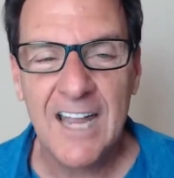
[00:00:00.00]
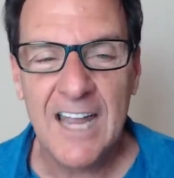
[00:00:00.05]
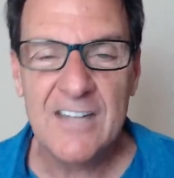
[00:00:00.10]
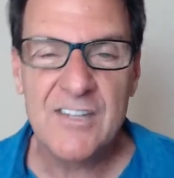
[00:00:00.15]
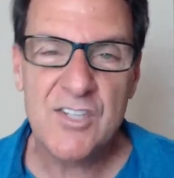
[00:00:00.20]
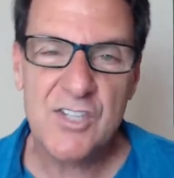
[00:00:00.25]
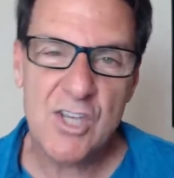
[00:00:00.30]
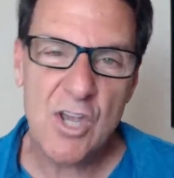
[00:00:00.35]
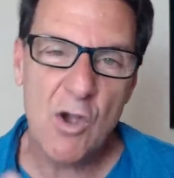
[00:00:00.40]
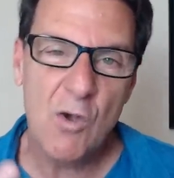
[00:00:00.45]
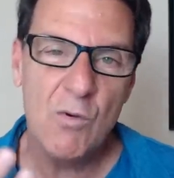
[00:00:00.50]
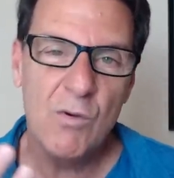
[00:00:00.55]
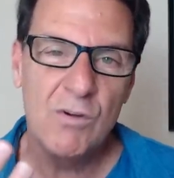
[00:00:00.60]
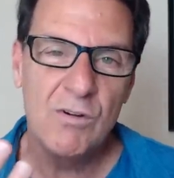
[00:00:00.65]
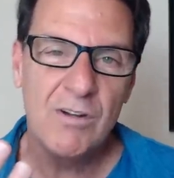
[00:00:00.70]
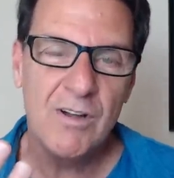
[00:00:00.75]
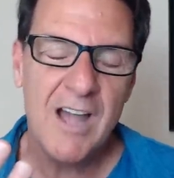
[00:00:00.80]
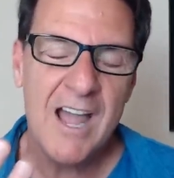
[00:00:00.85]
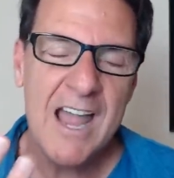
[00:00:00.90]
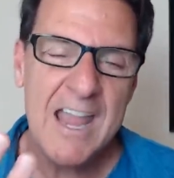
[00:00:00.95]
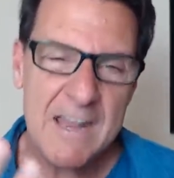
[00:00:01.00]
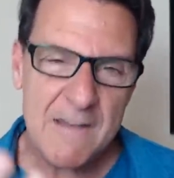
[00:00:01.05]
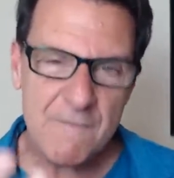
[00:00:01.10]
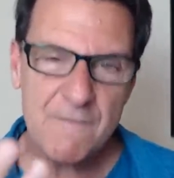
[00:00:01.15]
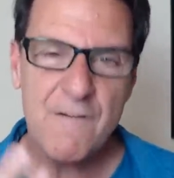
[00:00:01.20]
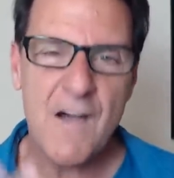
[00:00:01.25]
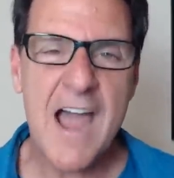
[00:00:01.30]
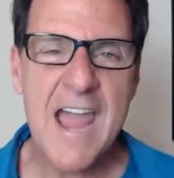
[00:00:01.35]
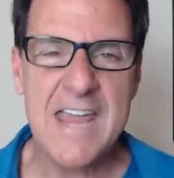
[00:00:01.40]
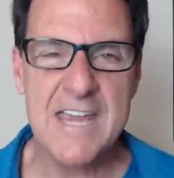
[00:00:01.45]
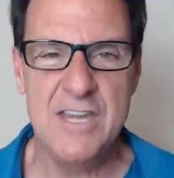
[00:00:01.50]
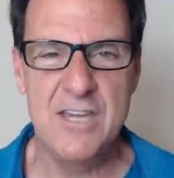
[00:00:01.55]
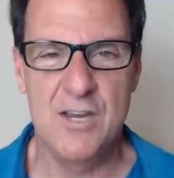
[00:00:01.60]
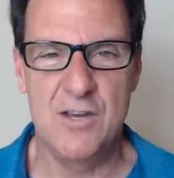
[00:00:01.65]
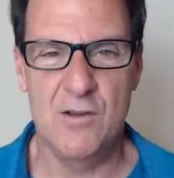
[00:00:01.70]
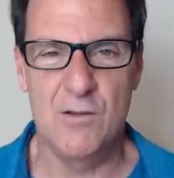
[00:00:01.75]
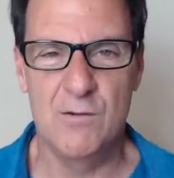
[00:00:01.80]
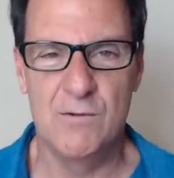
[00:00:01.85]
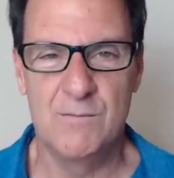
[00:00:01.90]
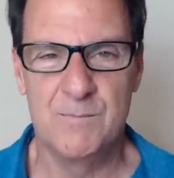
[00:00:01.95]
And so I invite
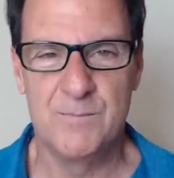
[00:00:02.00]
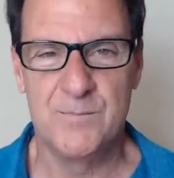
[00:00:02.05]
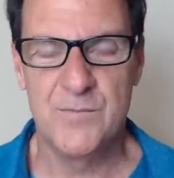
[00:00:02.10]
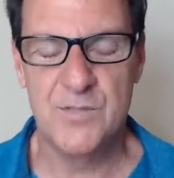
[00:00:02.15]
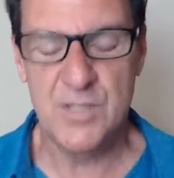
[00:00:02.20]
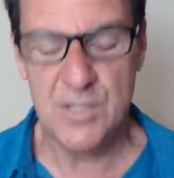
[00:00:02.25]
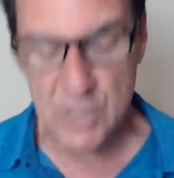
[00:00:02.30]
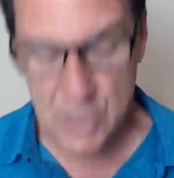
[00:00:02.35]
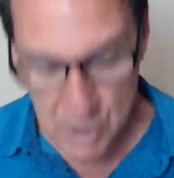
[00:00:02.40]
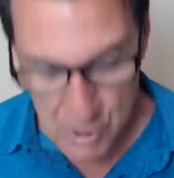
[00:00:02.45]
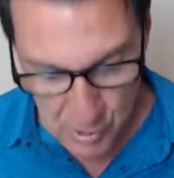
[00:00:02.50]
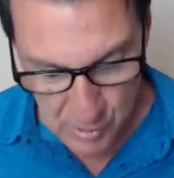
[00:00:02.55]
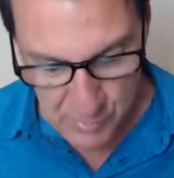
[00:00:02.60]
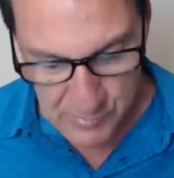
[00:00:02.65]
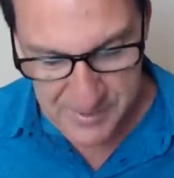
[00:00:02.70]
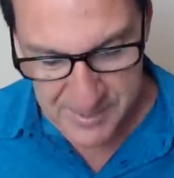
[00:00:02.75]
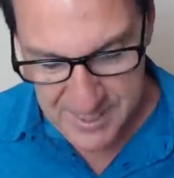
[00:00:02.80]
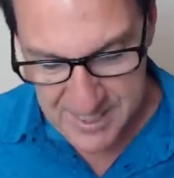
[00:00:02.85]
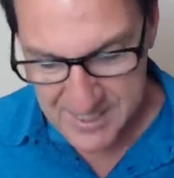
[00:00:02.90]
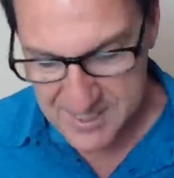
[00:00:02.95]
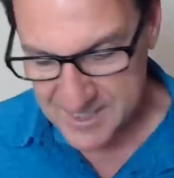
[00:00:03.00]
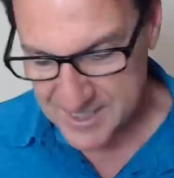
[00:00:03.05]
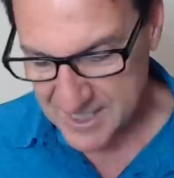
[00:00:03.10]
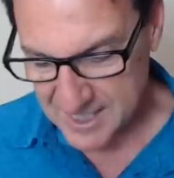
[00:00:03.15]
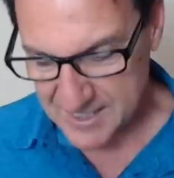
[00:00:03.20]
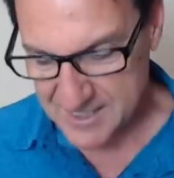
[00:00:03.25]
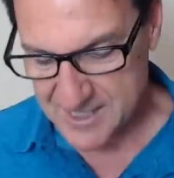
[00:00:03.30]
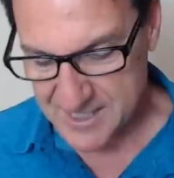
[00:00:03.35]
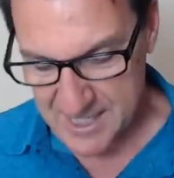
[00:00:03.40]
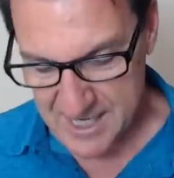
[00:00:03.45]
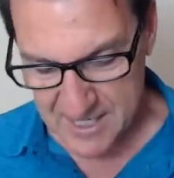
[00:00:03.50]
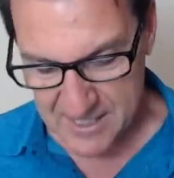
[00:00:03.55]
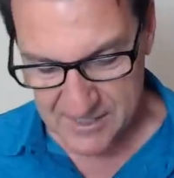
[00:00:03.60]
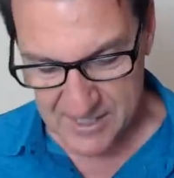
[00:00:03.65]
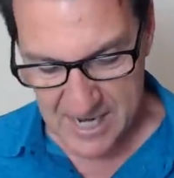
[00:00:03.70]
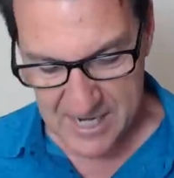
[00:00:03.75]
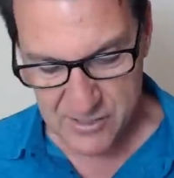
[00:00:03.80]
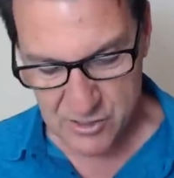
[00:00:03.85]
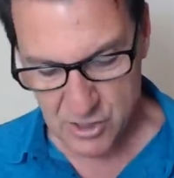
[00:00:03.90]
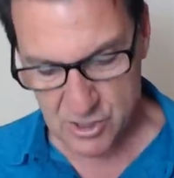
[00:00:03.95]
you to use these six
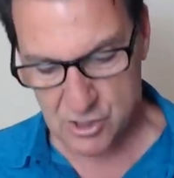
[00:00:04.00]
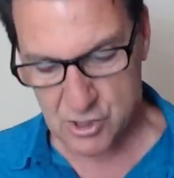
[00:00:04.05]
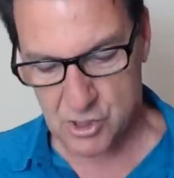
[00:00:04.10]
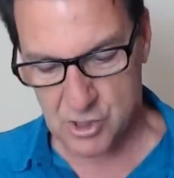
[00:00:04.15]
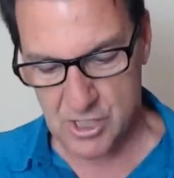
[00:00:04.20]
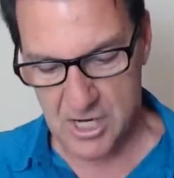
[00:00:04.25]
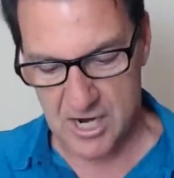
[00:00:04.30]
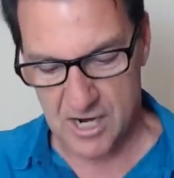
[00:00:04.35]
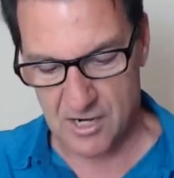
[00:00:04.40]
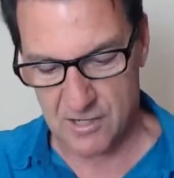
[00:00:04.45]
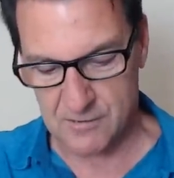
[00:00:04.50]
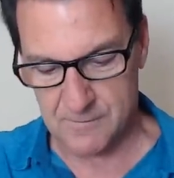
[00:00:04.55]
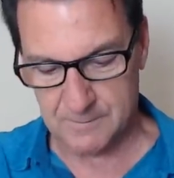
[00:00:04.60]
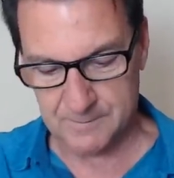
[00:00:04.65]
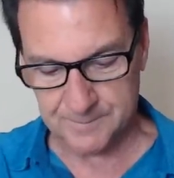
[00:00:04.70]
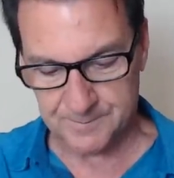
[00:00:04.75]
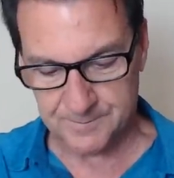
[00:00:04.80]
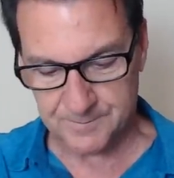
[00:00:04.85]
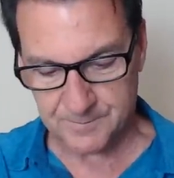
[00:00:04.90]
things I just shared